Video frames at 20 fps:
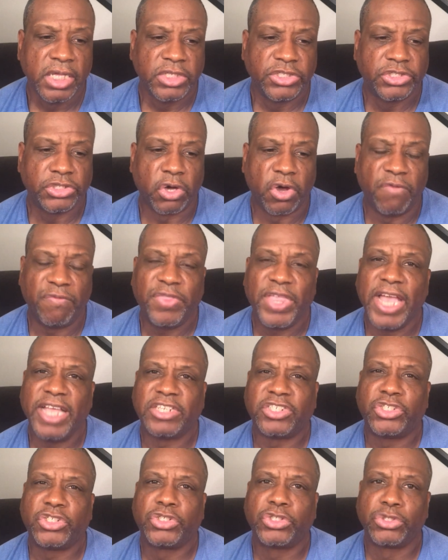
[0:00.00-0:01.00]
So if
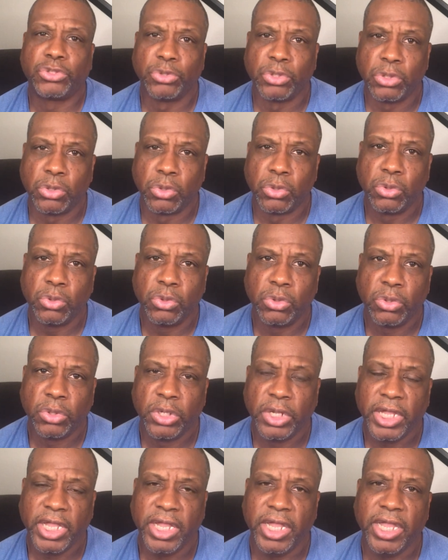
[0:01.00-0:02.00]
that's true,
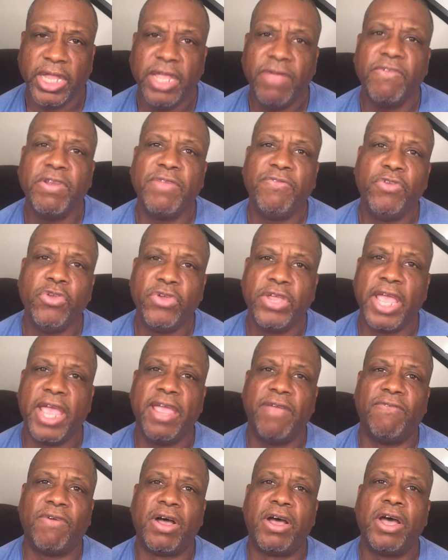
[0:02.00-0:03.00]
even if you
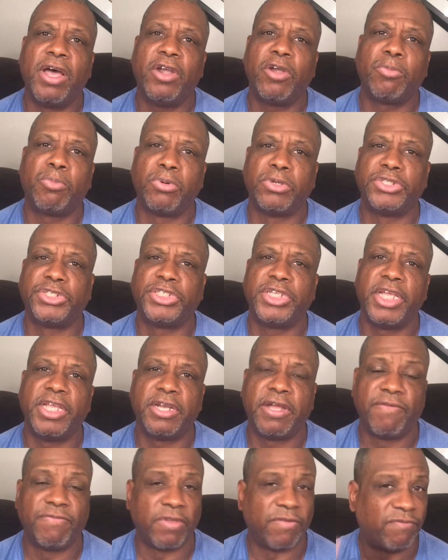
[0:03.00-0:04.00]
gave
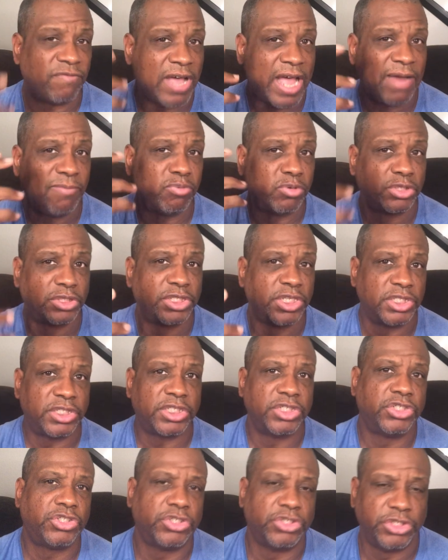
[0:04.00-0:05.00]
100% of the 5%
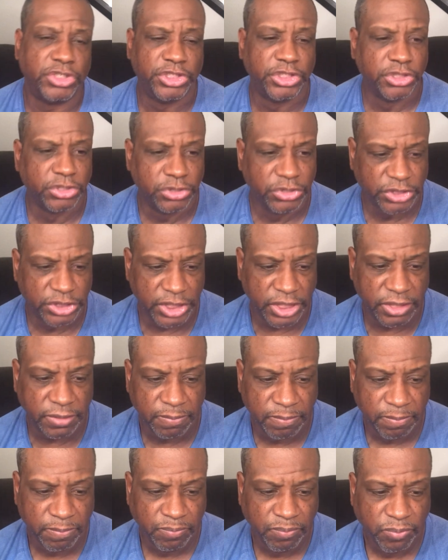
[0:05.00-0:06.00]
that you're using,
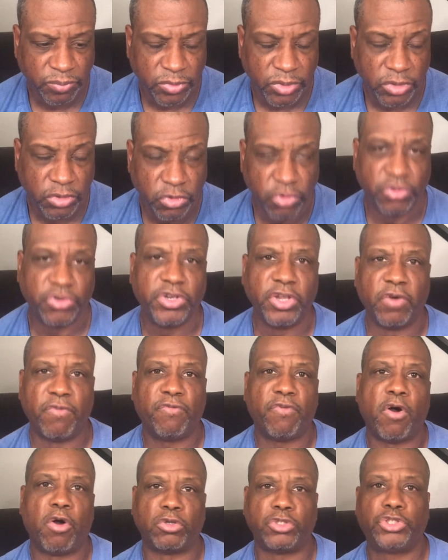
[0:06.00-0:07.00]
you still
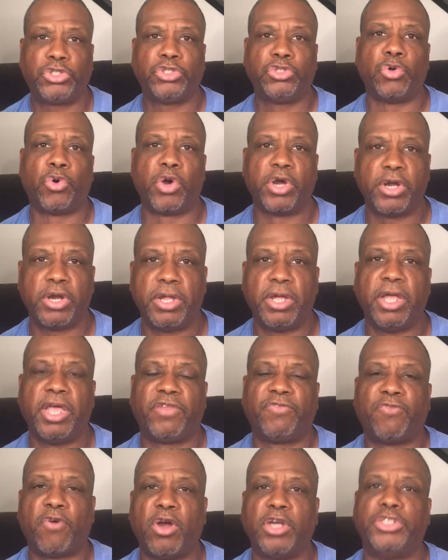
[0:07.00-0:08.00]
fall short
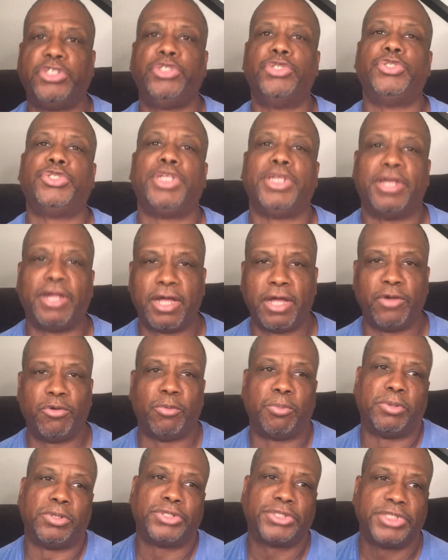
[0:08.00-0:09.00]
as far as using
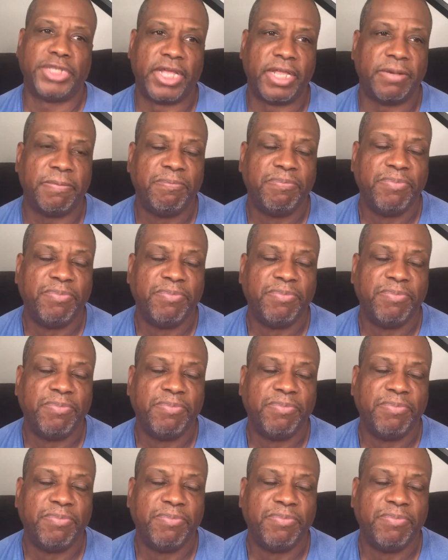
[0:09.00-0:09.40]
100%.